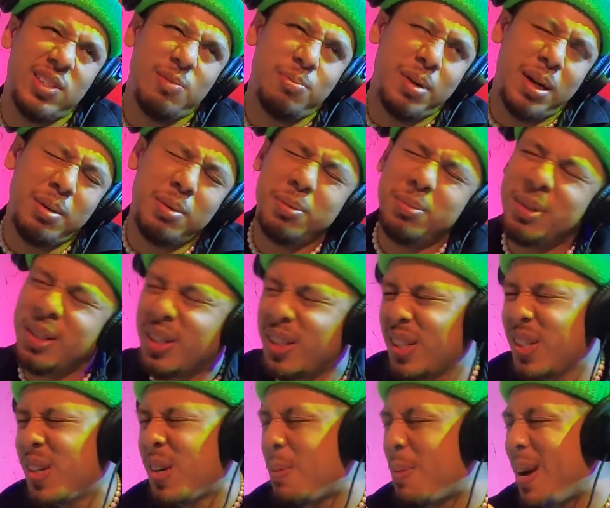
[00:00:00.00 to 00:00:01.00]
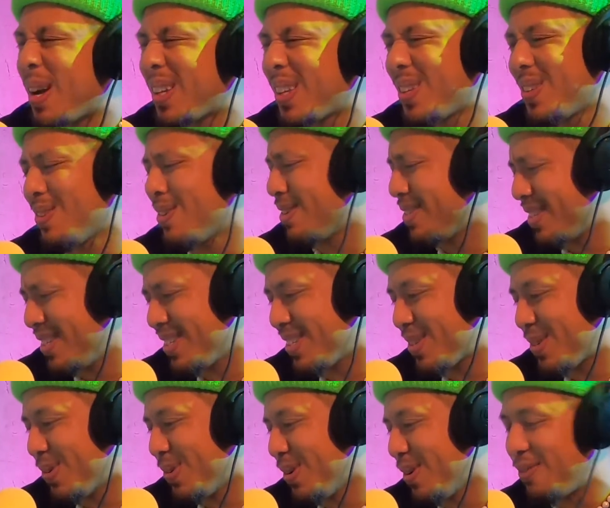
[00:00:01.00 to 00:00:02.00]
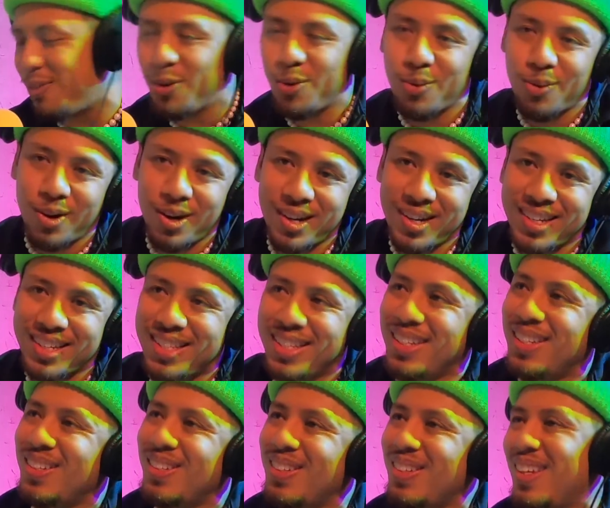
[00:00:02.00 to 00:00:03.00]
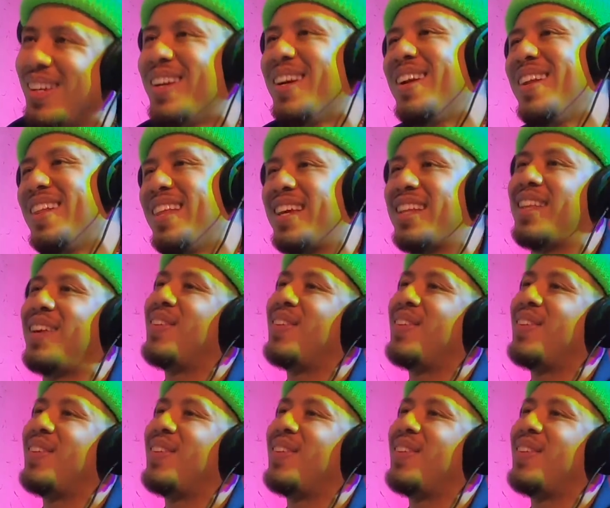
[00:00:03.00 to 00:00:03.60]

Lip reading: you probably could go back to nursing school if you wanted to do, you know, like